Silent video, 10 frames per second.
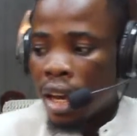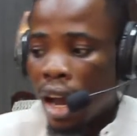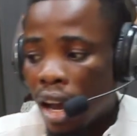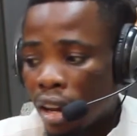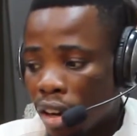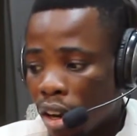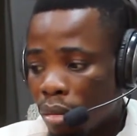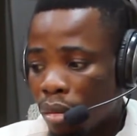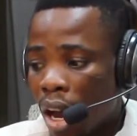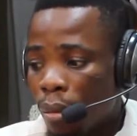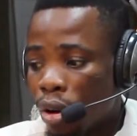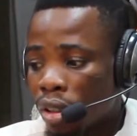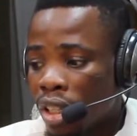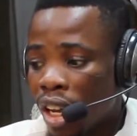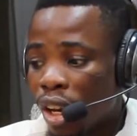And I'm
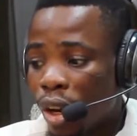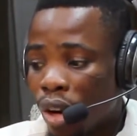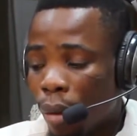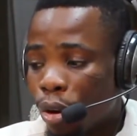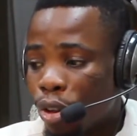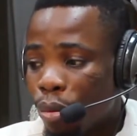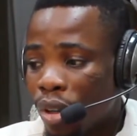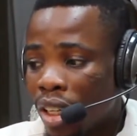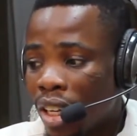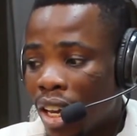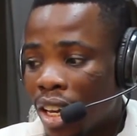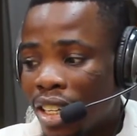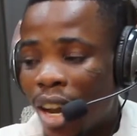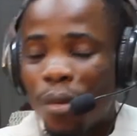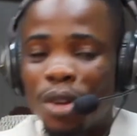not here alone. I'm going to be
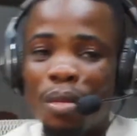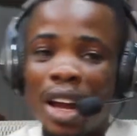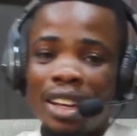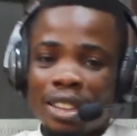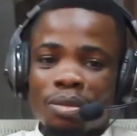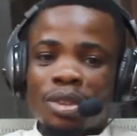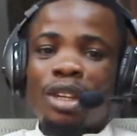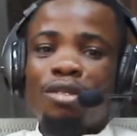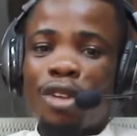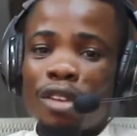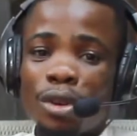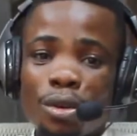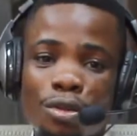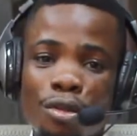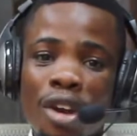here with my very
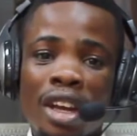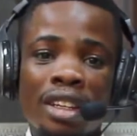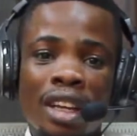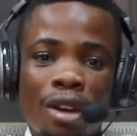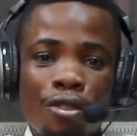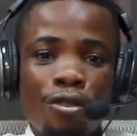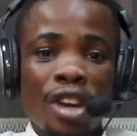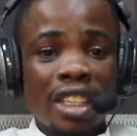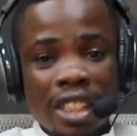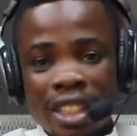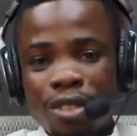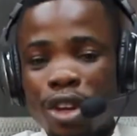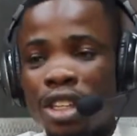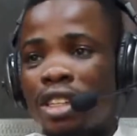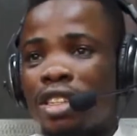good friend, Feyi.
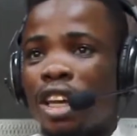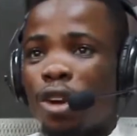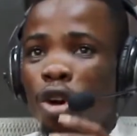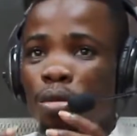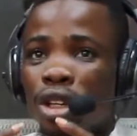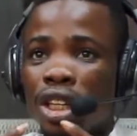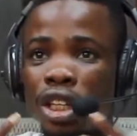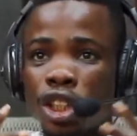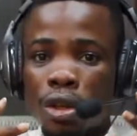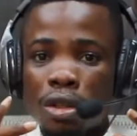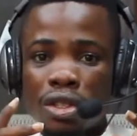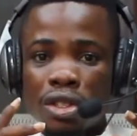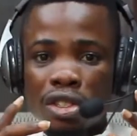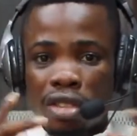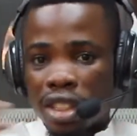Feyi is a communications
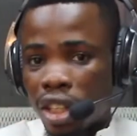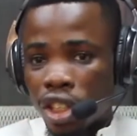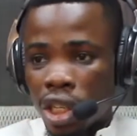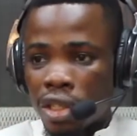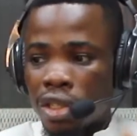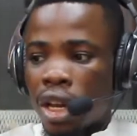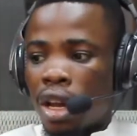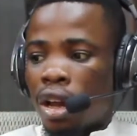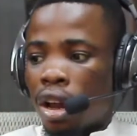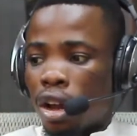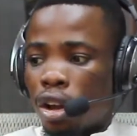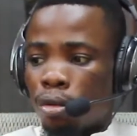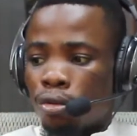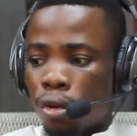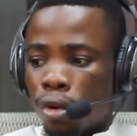strategist
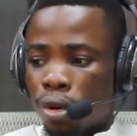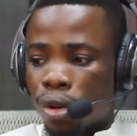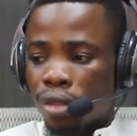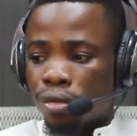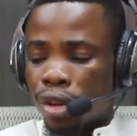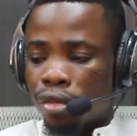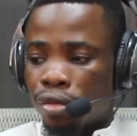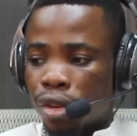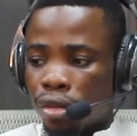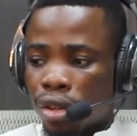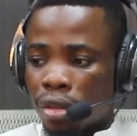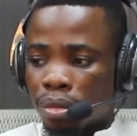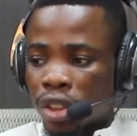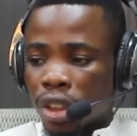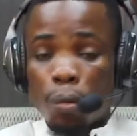for a very, very
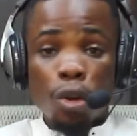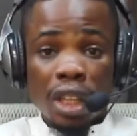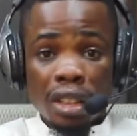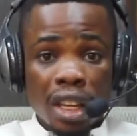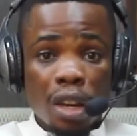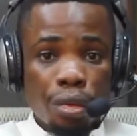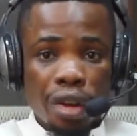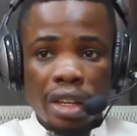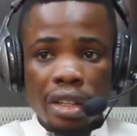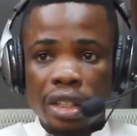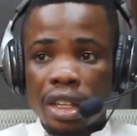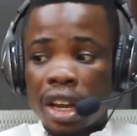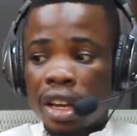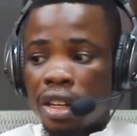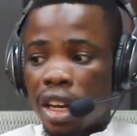important tech brand
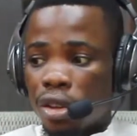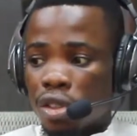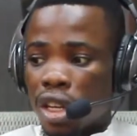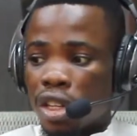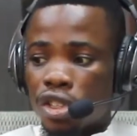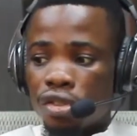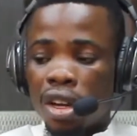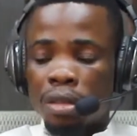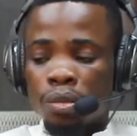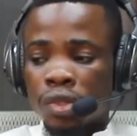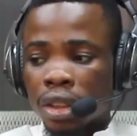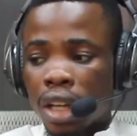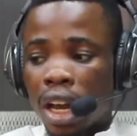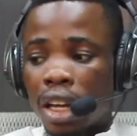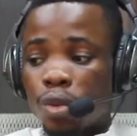here in Lagos, Nigeria.
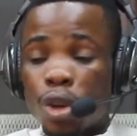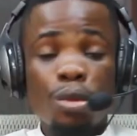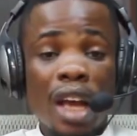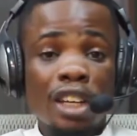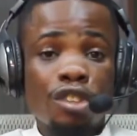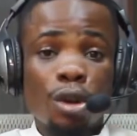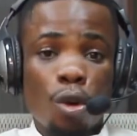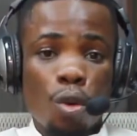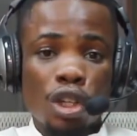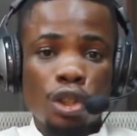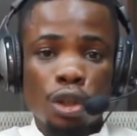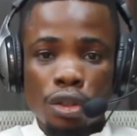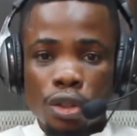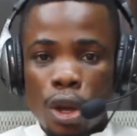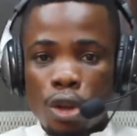And we're going to be answering your
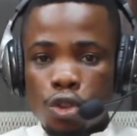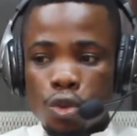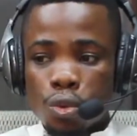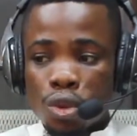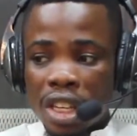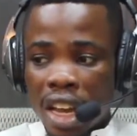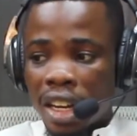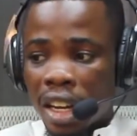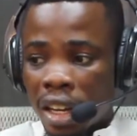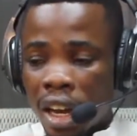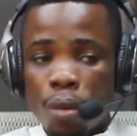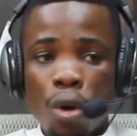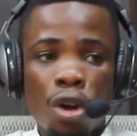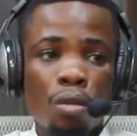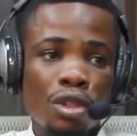questions together. And
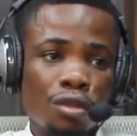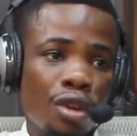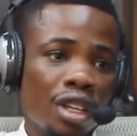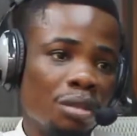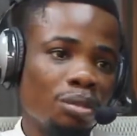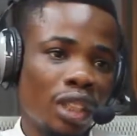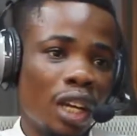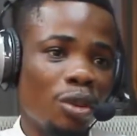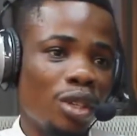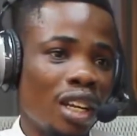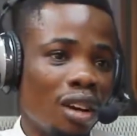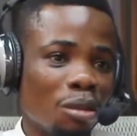welcome, Mr. Feyi. How are you doing now?